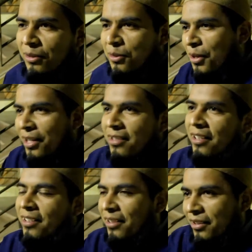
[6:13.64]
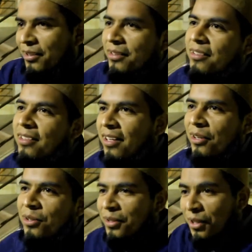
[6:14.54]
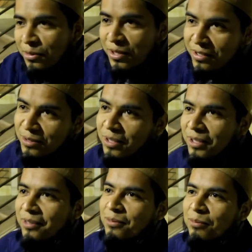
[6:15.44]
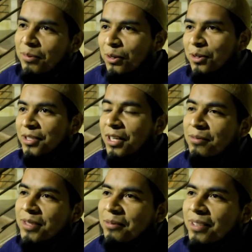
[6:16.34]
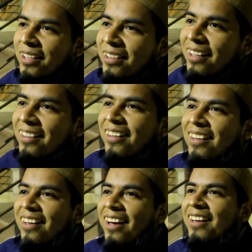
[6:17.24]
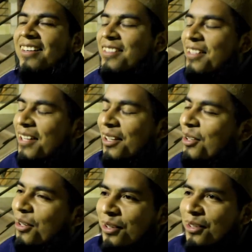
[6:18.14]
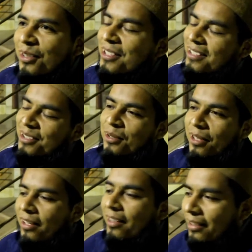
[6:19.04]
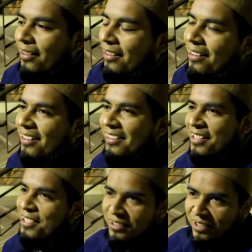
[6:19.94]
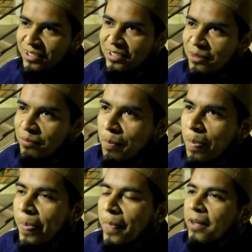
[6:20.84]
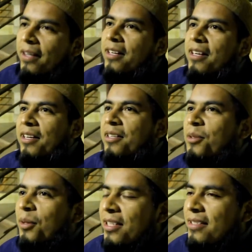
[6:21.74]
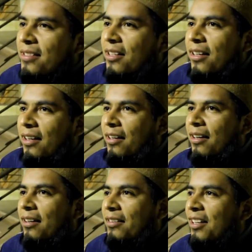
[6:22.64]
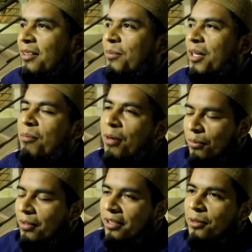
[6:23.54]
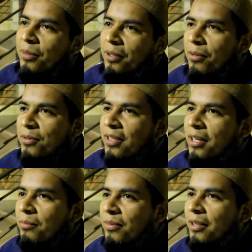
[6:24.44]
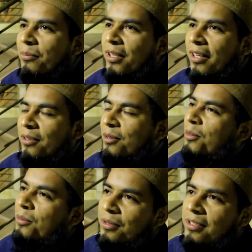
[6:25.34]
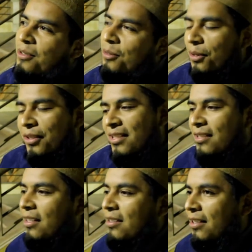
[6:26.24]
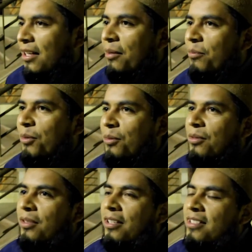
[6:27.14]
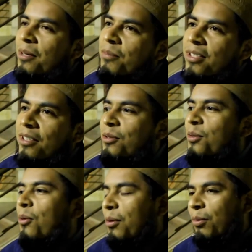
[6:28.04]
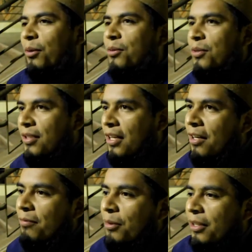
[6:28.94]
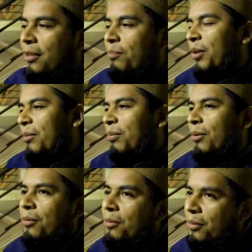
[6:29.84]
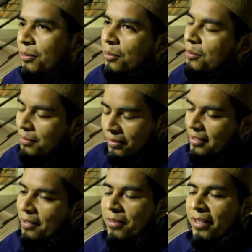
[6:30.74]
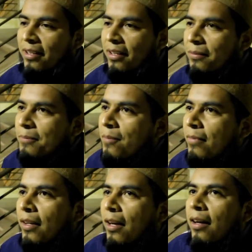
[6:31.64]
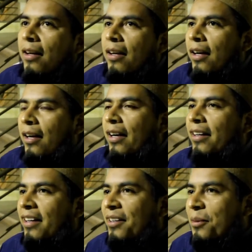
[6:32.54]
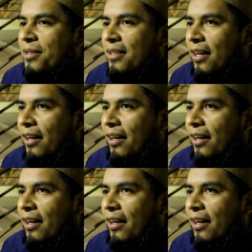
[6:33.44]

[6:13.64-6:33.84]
You guys like the other terrorists? You're gonna blow yourself, something like that? And he says like, no. Listen to this is not Islam. So he started telling me about a little bit about Islam, telling me like, did you know this is not Islam? The Islam is not you go and blow yourself or kill people or do stuff like that. And anyways,